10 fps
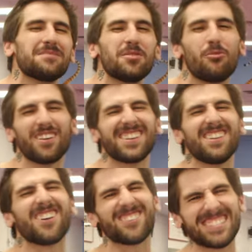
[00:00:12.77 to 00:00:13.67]
be working
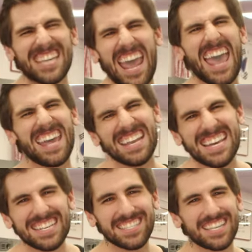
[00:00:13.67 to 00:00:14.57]
on our 10
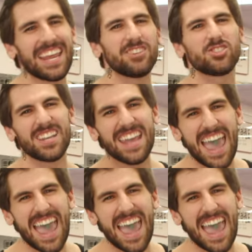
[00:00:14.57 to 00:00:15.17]
station